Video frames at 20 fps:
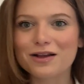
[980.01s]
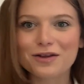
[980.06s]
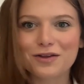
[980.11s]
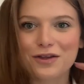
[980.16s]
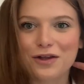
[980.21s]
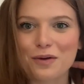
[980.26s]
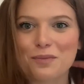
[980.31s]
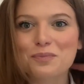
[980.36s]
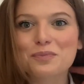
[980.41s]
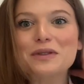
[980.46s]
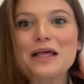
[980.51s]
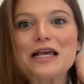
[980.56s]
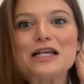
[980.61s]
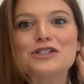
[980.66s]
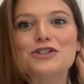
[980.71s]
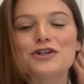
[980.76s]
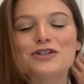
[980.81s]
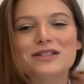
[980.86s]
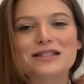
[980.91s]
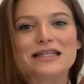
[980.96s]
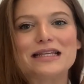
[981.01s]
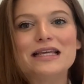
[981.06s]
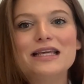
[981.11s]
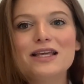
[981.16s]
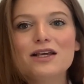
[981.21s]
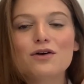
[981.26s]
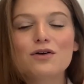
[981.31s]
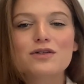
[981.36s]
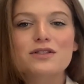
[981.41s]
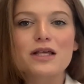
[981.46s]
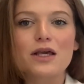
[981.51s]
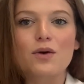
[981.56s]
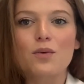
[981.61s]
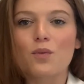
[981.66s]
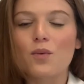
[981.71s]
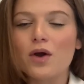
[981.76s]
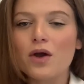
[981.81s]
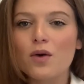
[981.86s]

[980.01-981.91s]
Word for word: you know, blazers and heels? Like